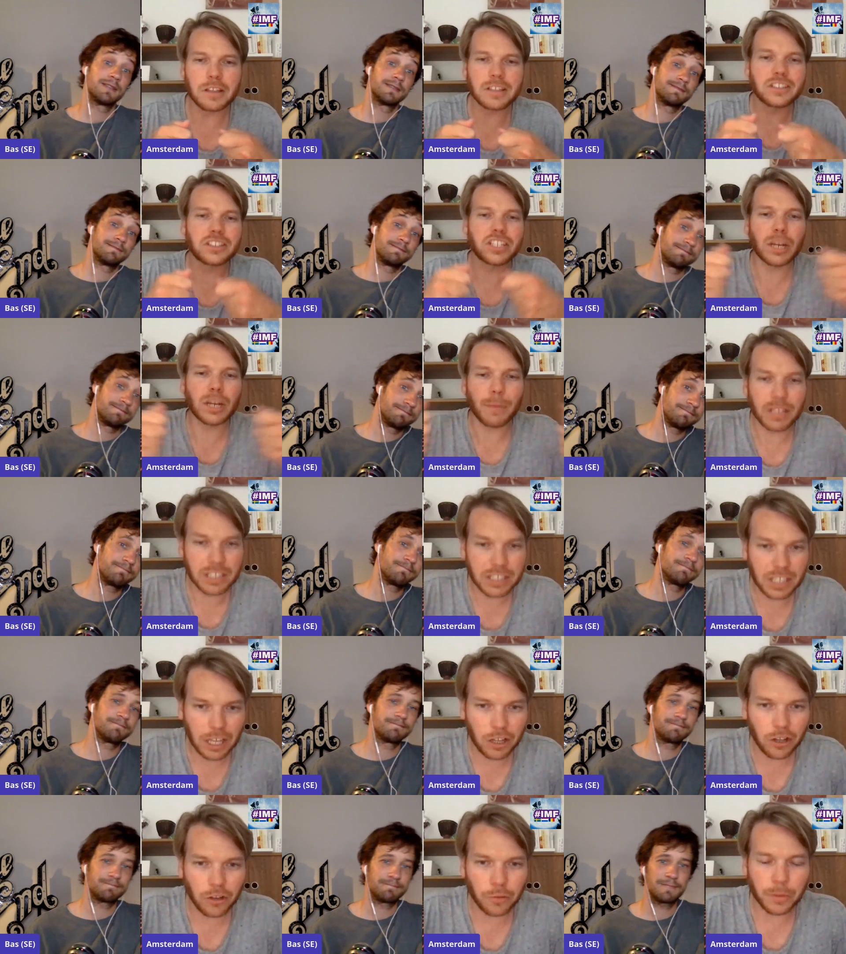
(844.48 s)
Speaker 1: cinema
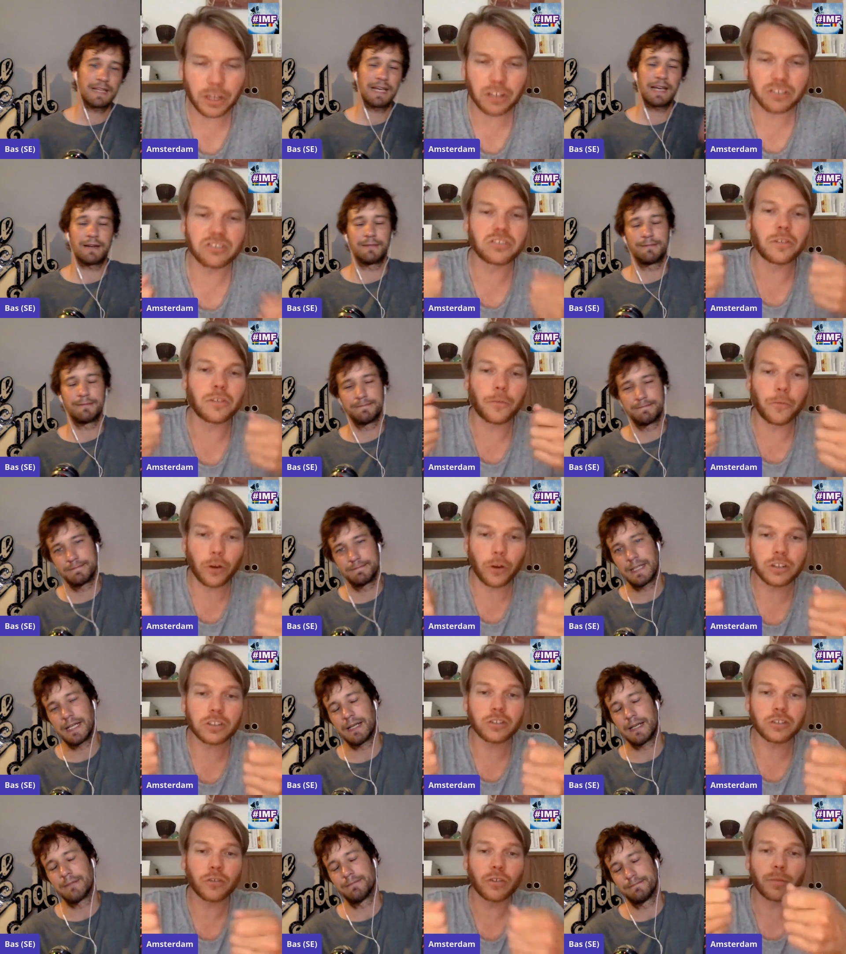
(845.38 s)
style because yeah. the
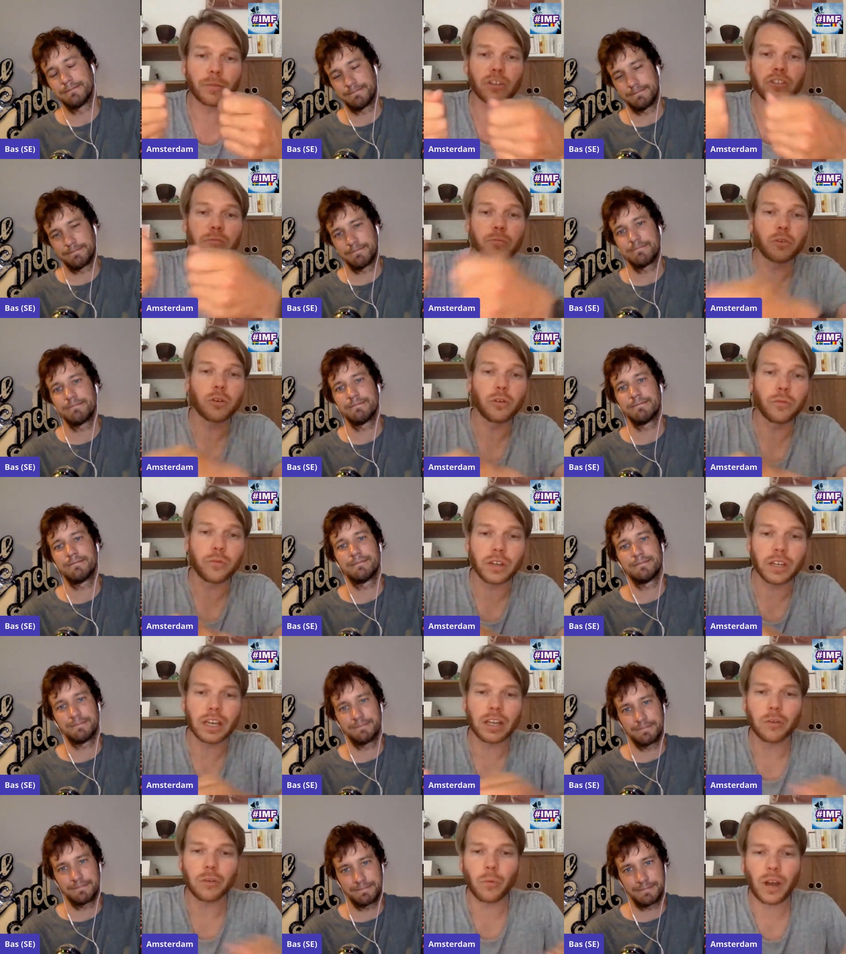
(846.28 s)
first yeah. European
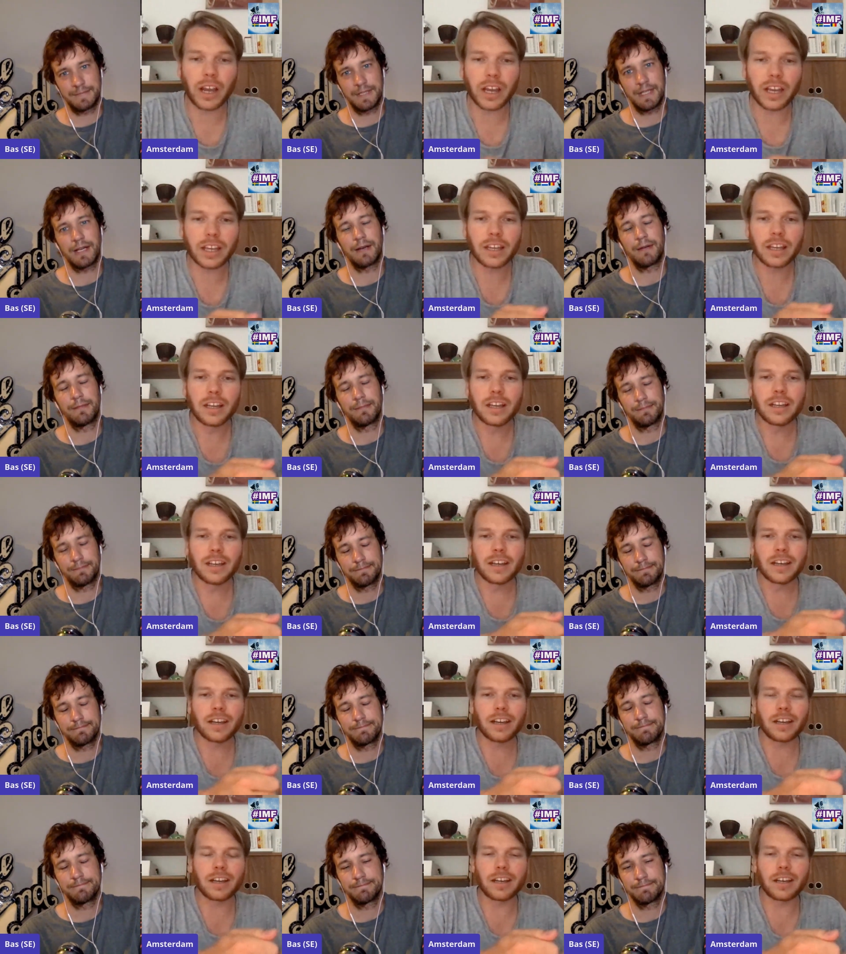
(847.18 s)
movie, and why yeah.
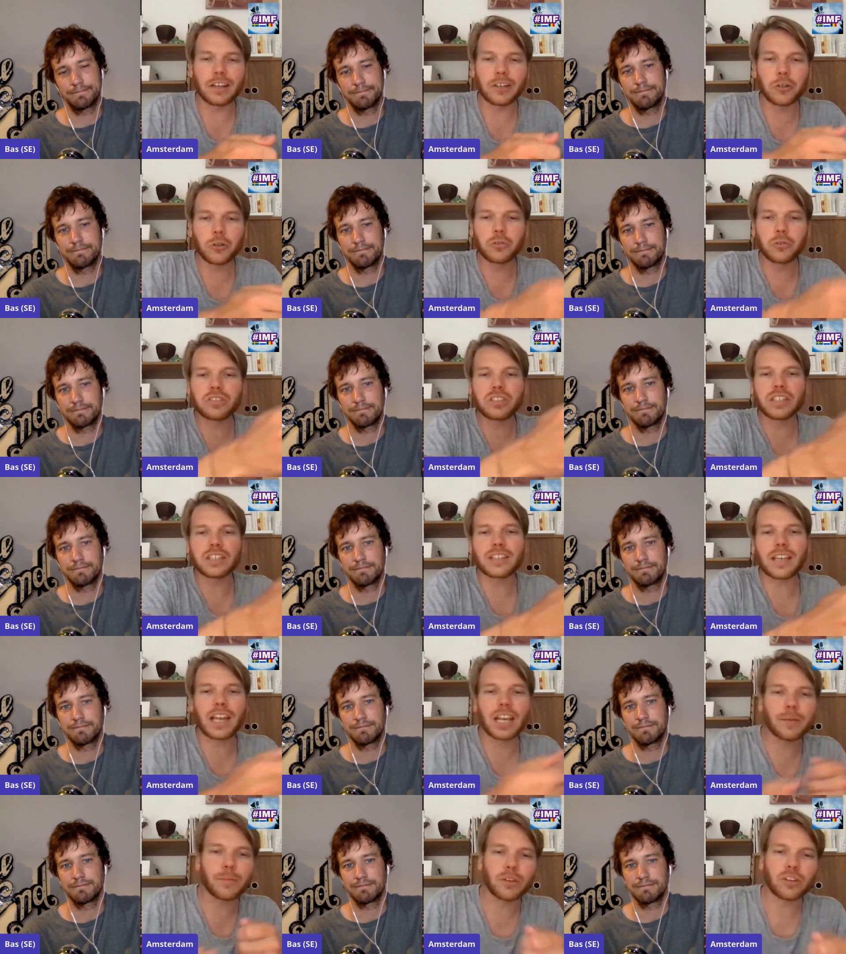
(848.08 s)
Uh, use
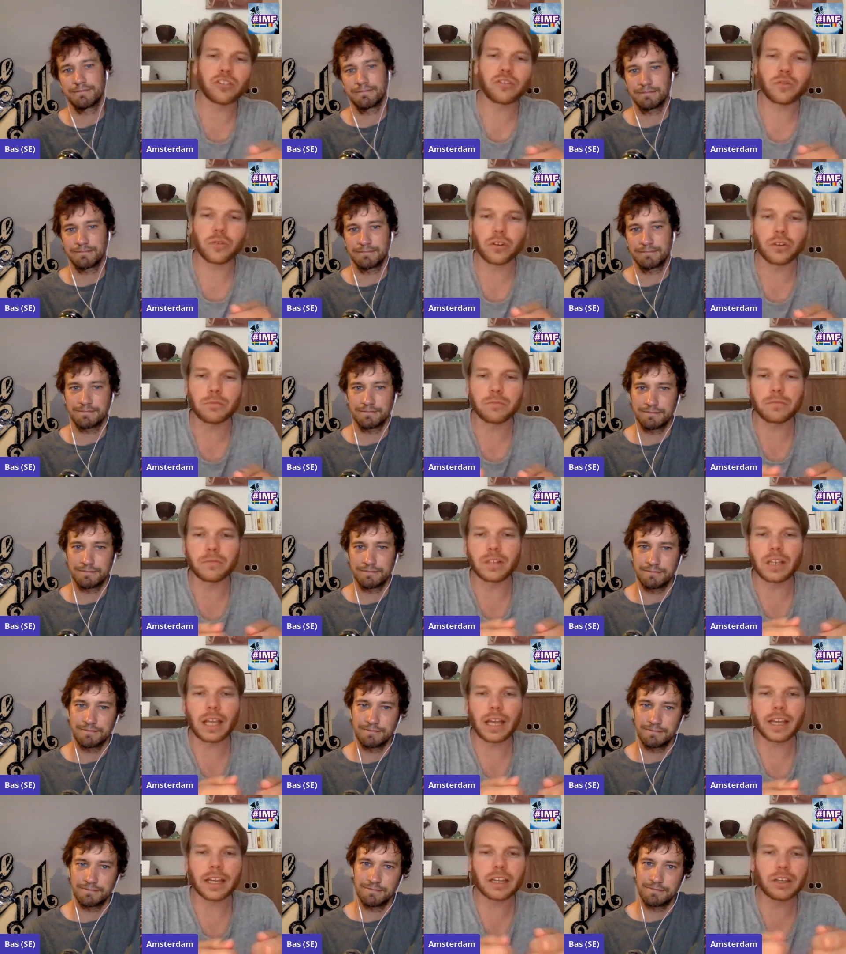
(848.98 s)
these elements from
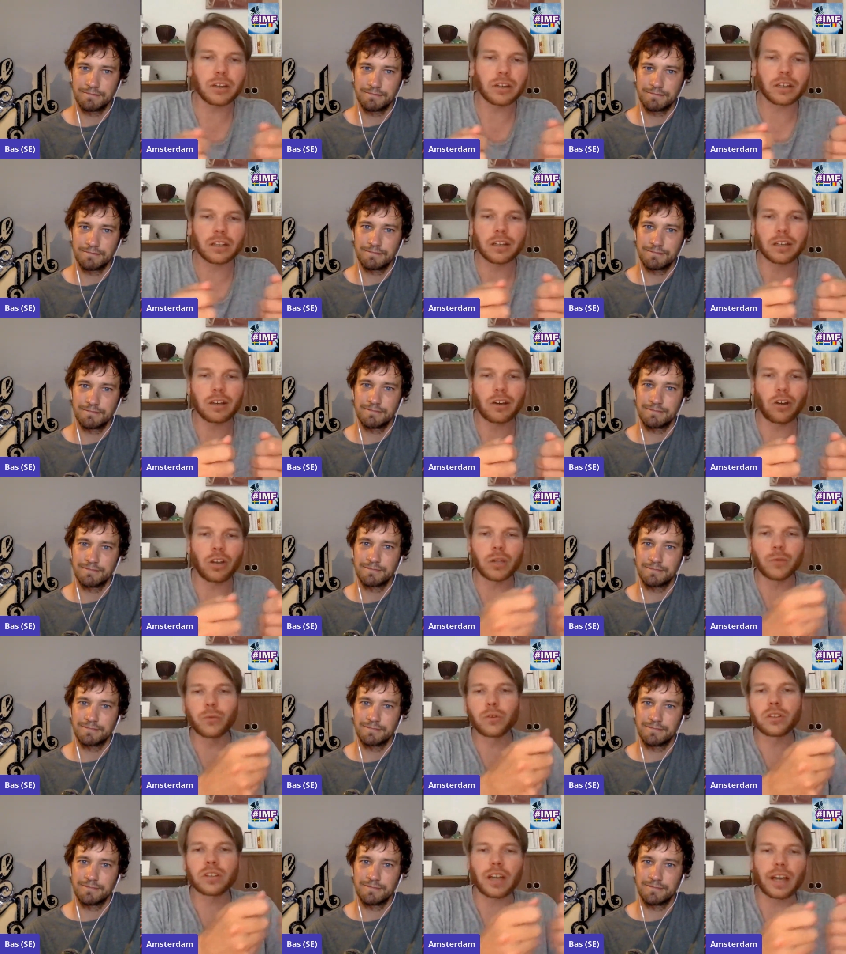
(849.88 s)
like
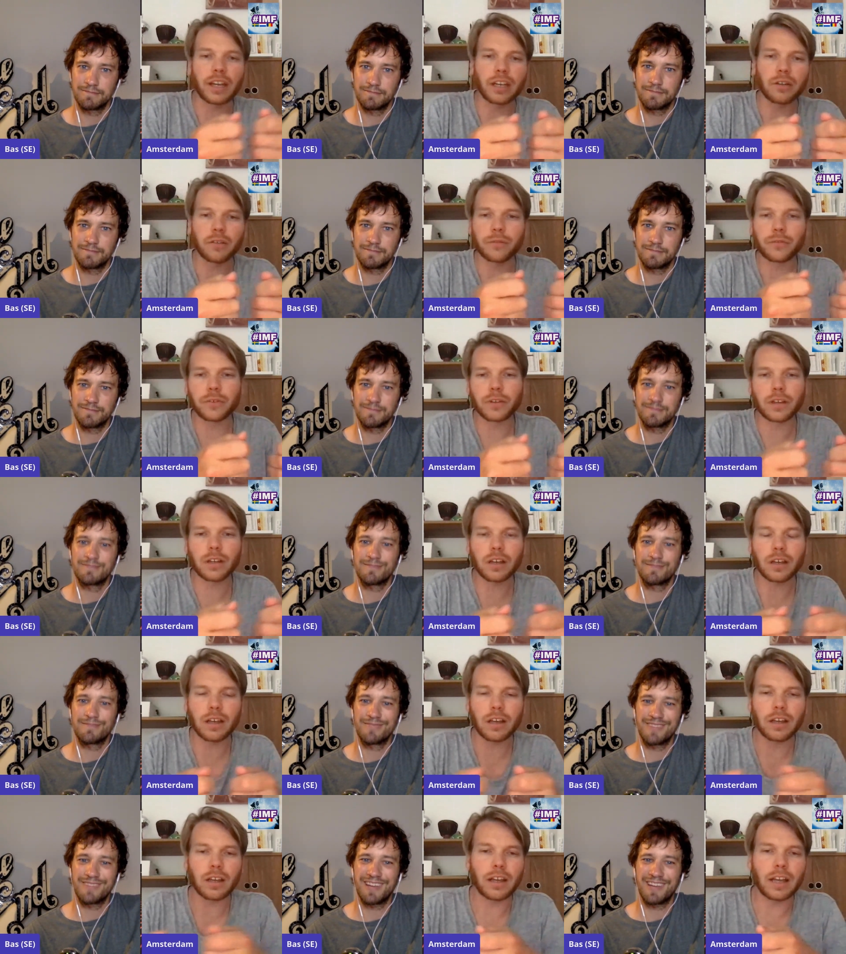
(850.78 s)
Hollywood kind of
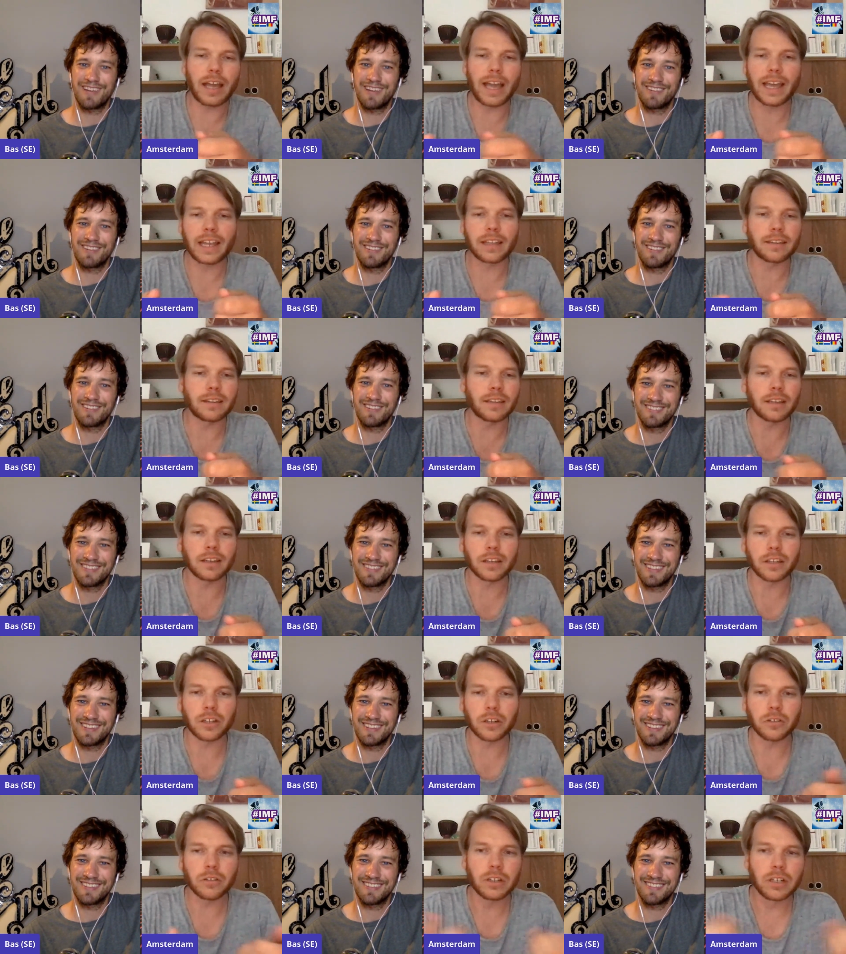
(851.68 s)
yeah. Editing,
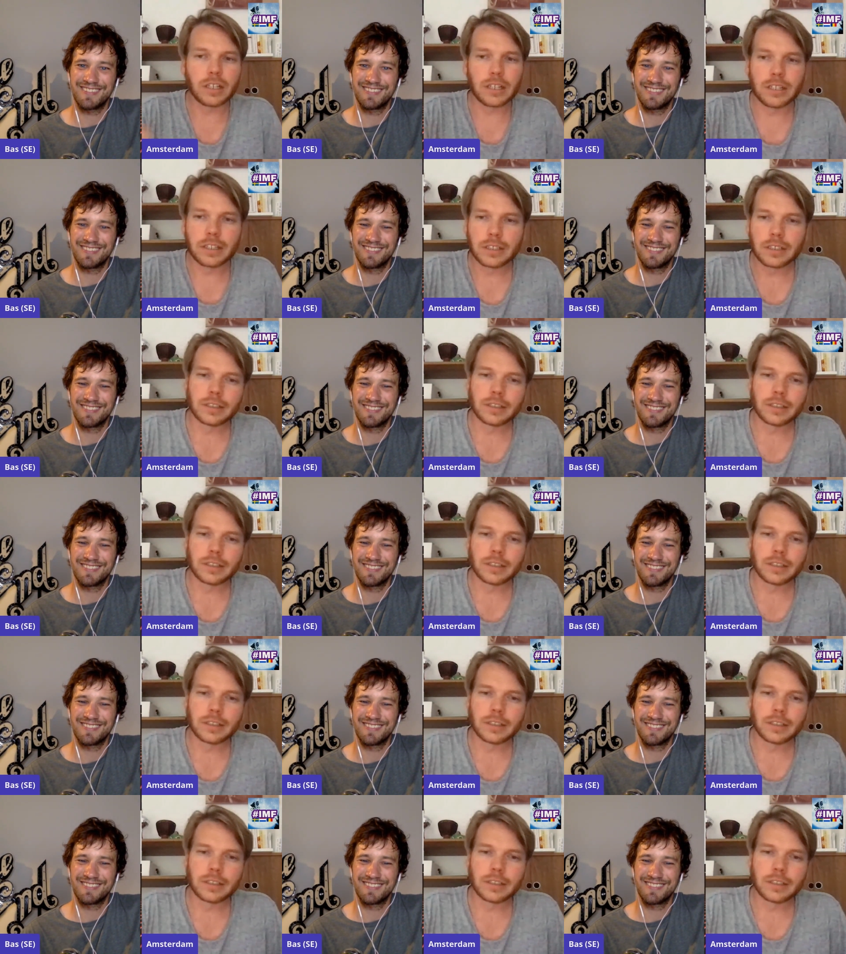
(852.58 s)
you know? Yeah.